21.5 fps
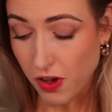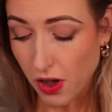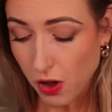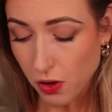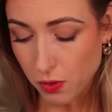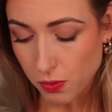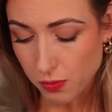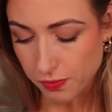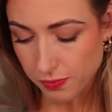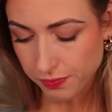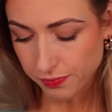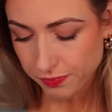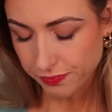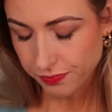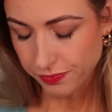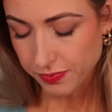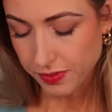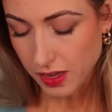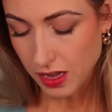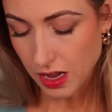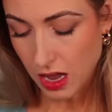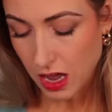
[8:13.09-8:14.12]
foam,
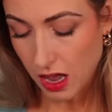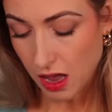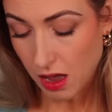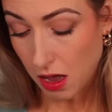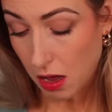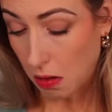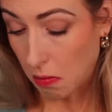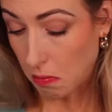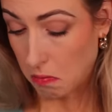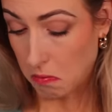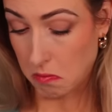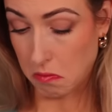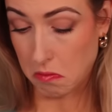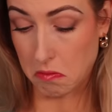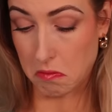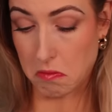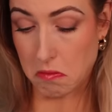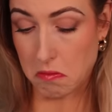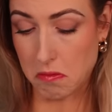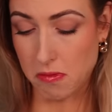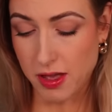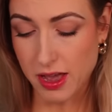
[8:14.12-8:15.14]

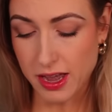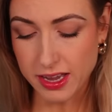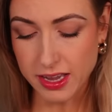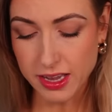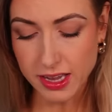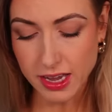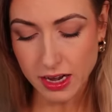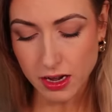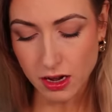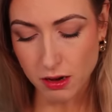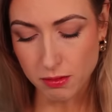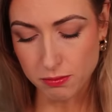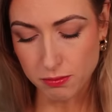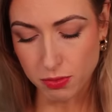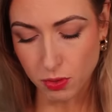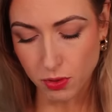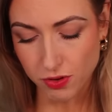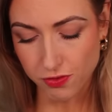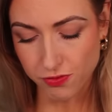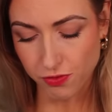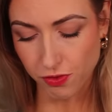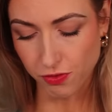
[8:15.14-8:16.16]
I could get on
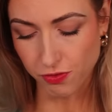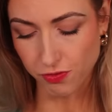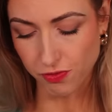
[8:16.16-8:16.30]
board for